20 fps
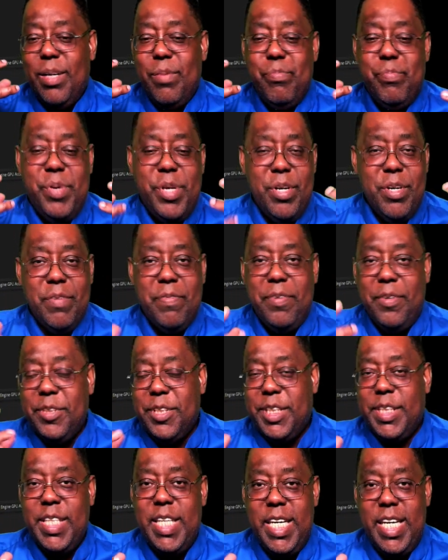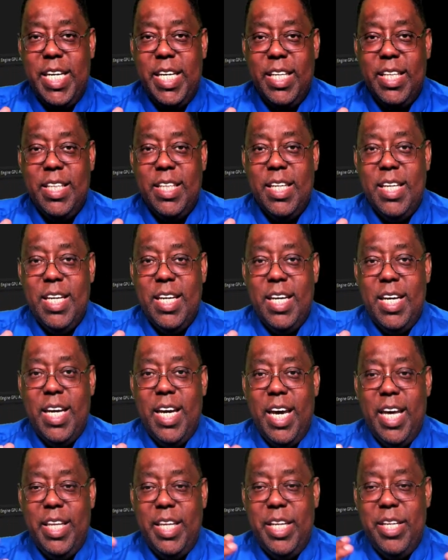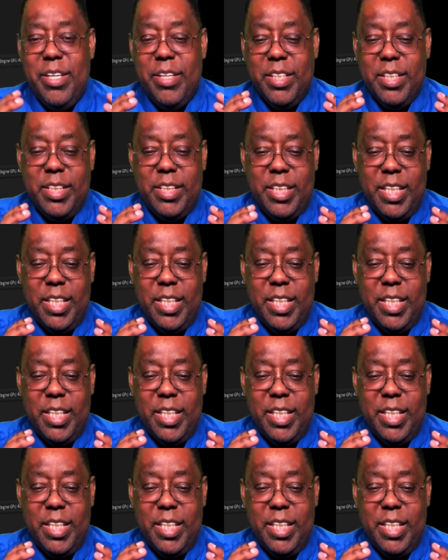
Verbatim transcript: beautiful scene, and then you could